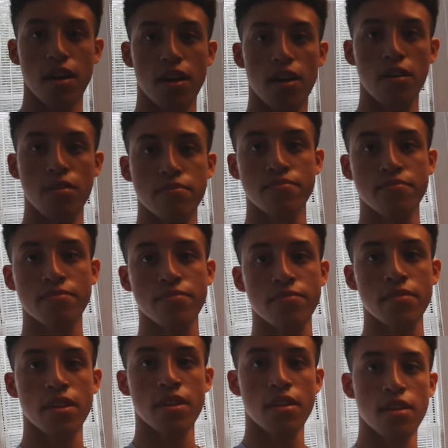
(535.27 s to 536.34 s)
Um,
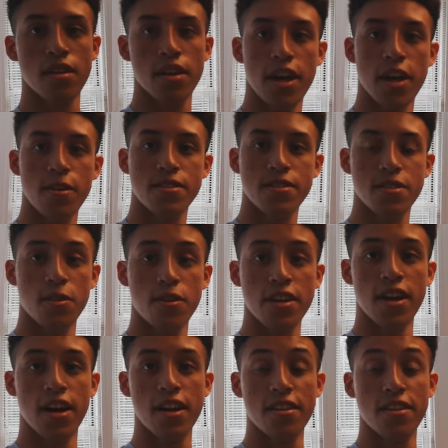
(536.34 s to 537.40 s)
Harris has
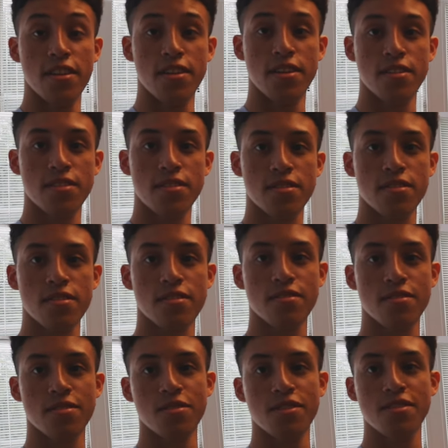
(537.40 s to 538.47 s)
already gotten his,
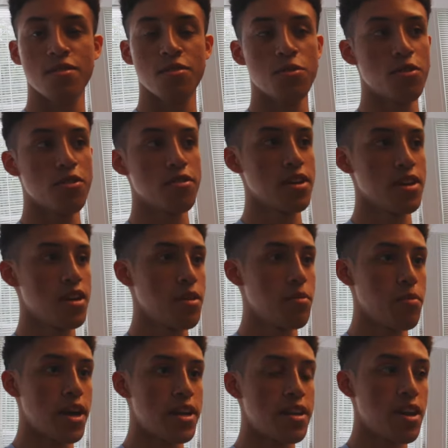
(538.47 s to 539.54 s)
so he's cool.
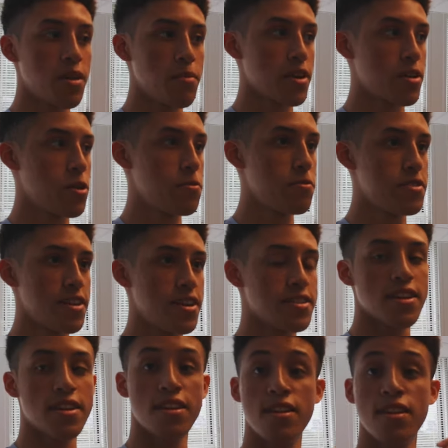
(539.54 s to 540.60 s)
But I need to get my COVID
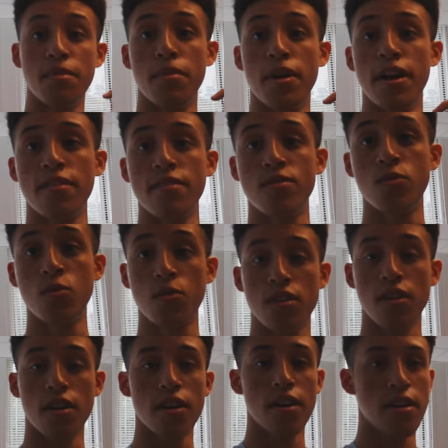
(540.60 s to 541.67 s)
test. I need to get my Duke
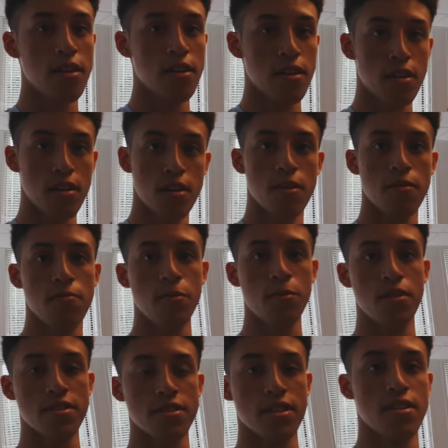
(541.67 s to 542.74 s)
card, a
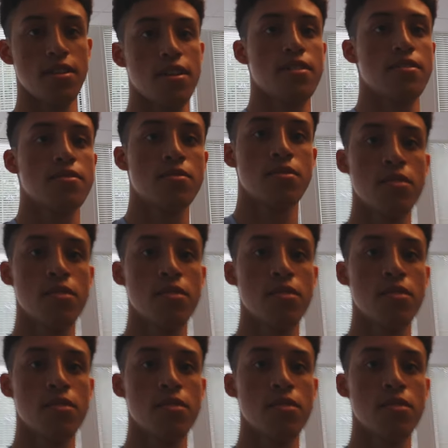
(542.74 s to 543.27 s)
few things like that.